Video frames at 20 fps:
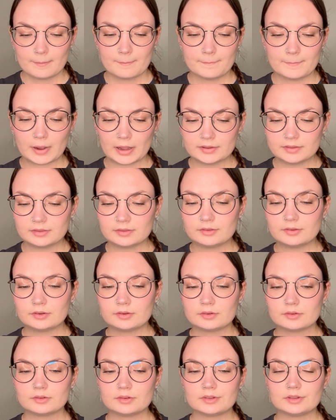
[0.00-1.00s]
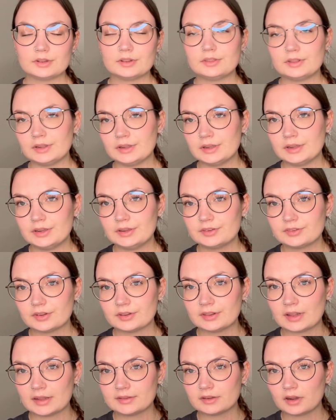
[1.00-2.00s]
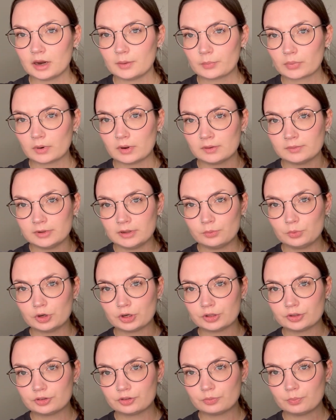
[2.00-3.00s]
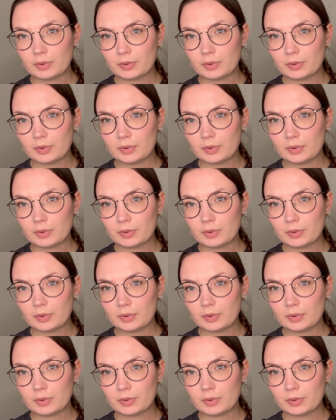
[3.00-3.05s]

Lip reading: but the thing is that I probably wouldn't